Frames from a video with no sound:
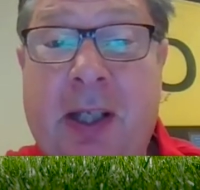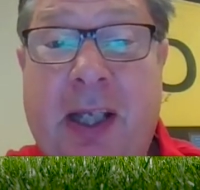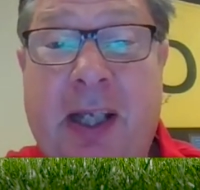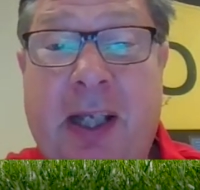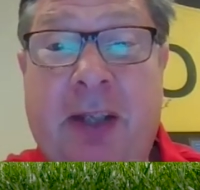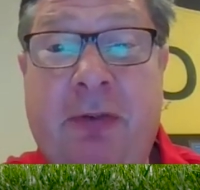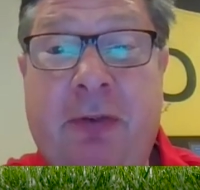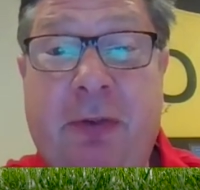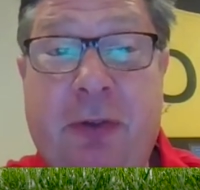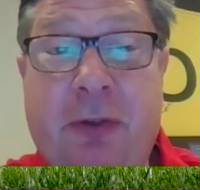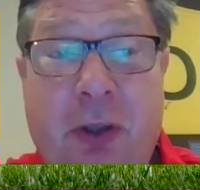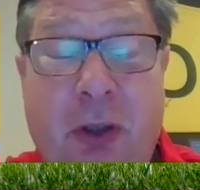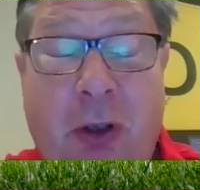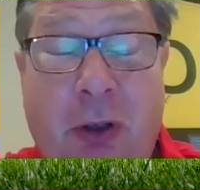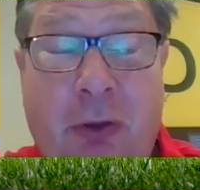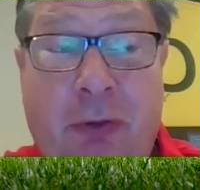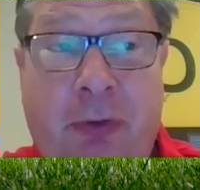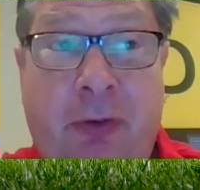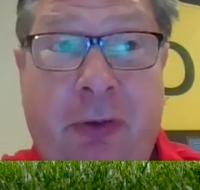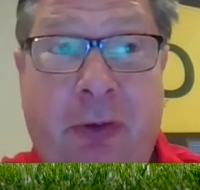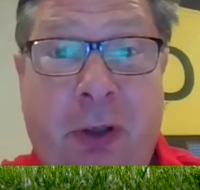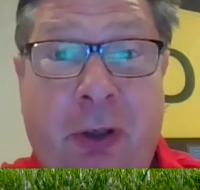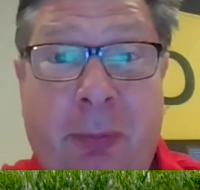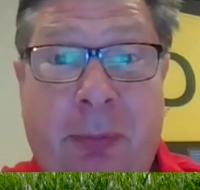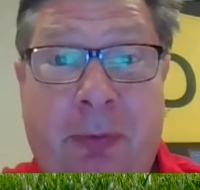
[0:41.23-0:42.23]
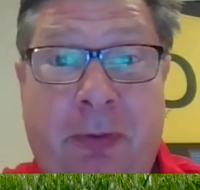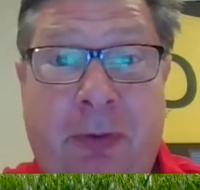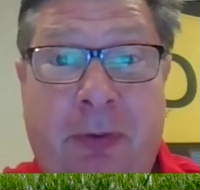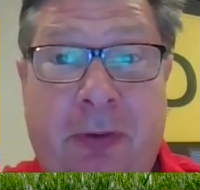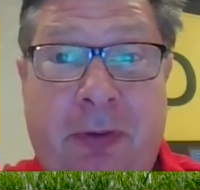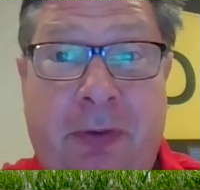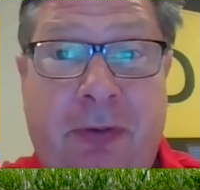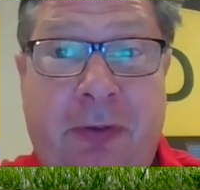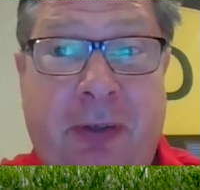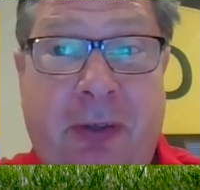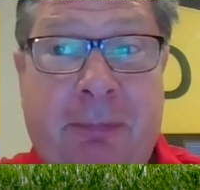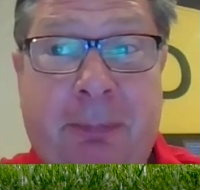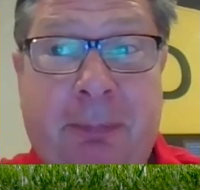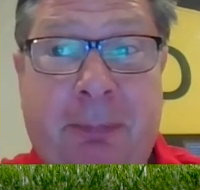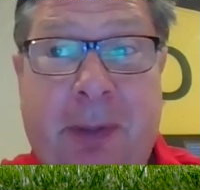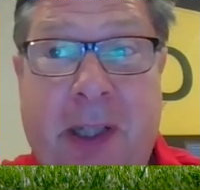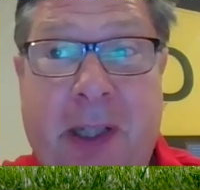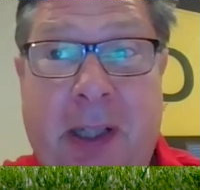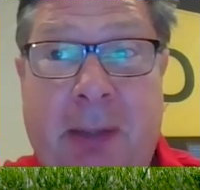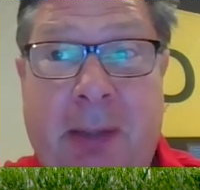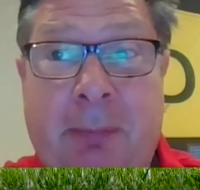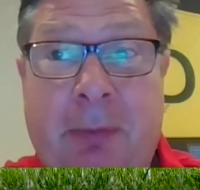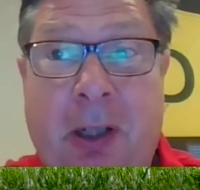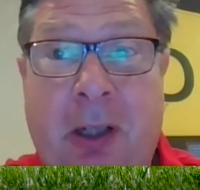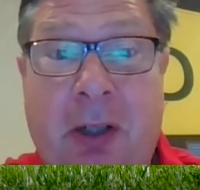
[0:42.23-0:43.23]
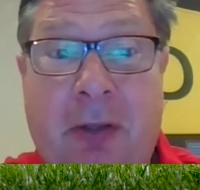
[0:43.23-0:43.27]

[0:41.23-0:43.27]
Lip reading: It has not stopped since 7 p.m.